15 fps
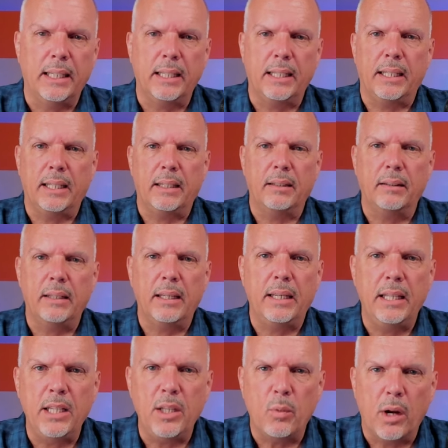getting
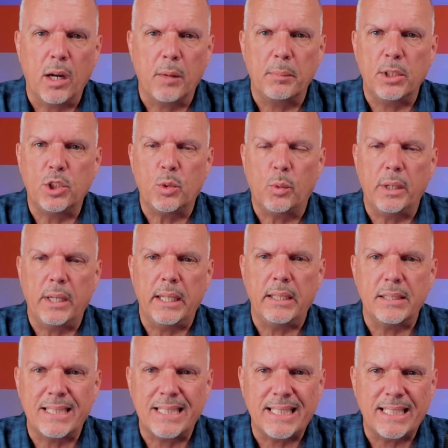anywhere
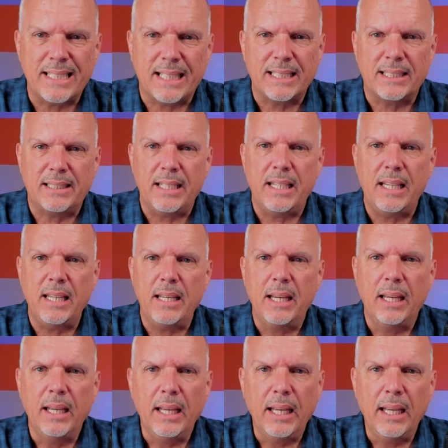between sixty